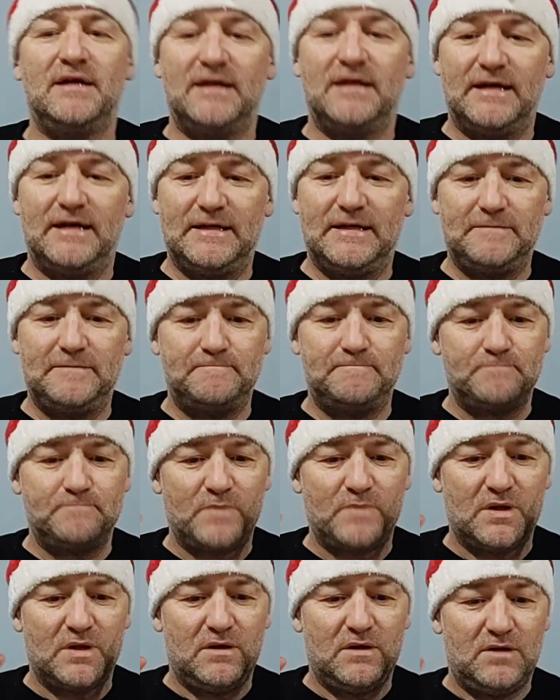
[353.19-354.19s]
Um,
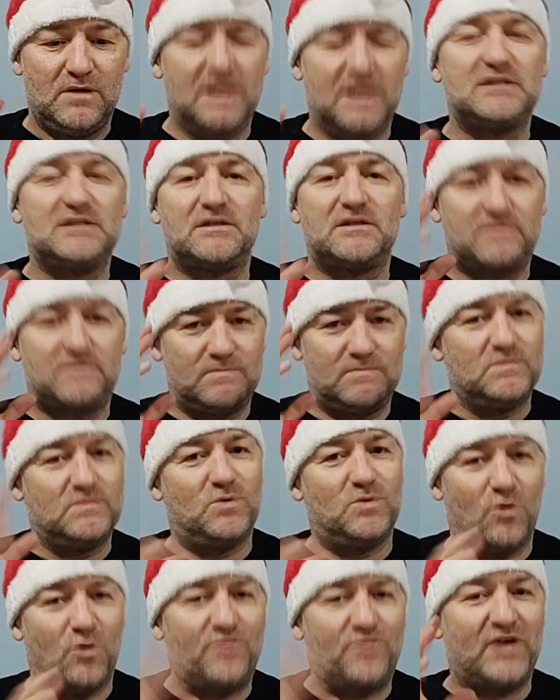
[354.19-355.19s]
is this
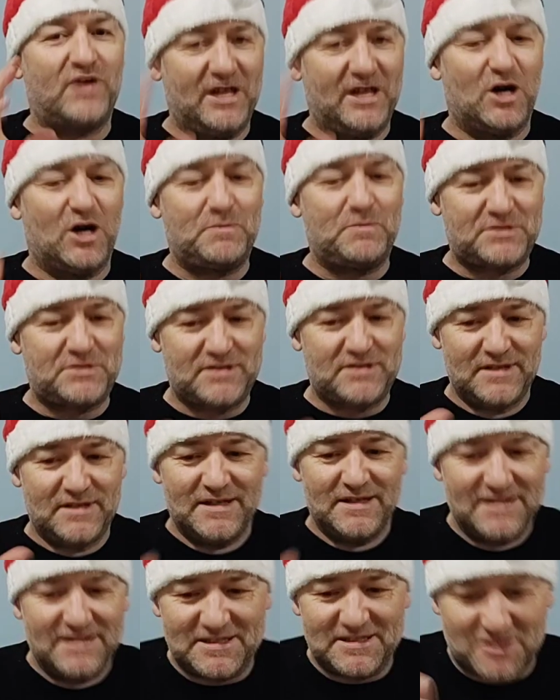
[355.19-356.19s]
overly hopped?
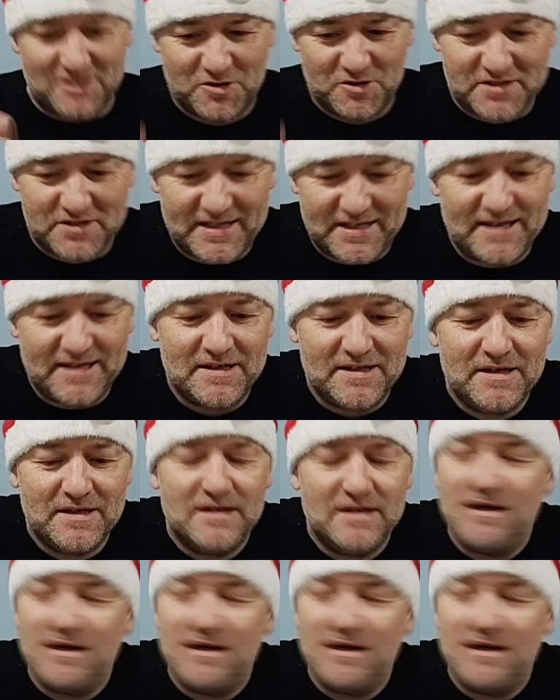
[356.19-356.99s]
That's a good thing.